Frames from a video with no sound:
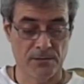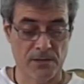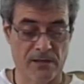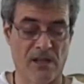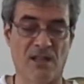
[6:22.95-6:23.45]

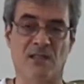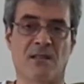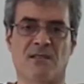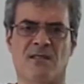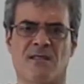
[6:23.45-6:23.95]
I think his,
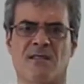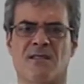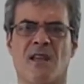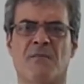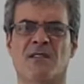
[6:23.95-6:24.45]

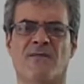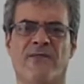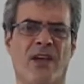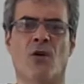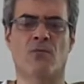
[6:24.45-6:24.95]
his name is
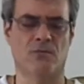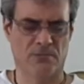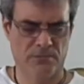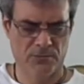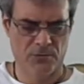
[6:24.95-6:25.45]
Vigo
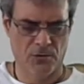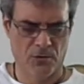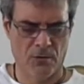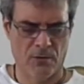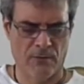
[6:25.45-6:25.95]

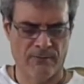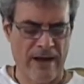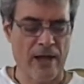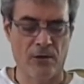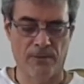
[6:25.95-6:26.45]
or
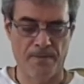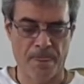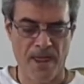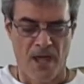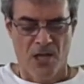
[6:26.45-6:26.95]
Bio.
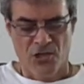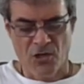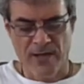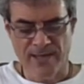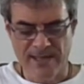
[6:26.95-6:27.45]

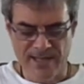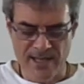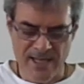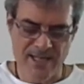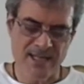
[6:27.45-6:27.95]
So he,
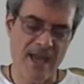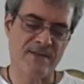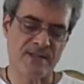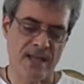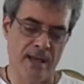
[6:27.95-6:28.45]
he
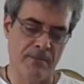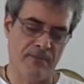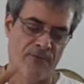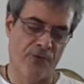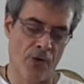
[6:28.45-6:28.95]
saves him
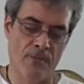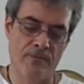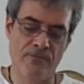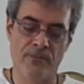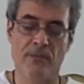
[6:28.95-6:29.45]

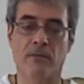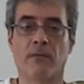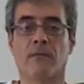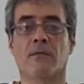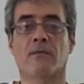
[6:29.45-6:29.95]
from
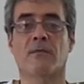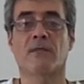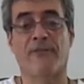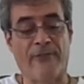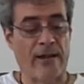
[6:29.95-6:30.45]

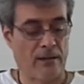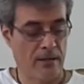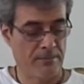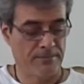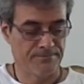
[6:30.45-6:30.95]
the Fight
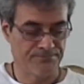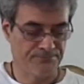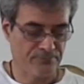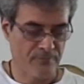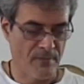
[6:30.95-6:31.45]
Club,
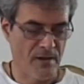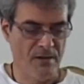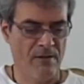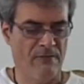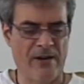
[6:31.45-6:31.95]

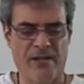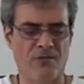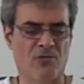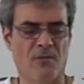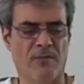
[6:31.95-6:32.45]

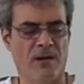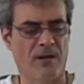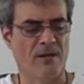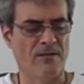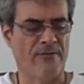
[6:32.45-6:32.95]
fighting some,
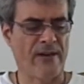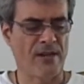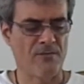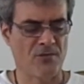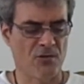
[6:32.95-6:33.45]
uh,
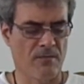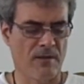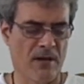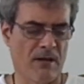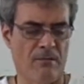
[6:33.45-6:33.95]
fighting some uh,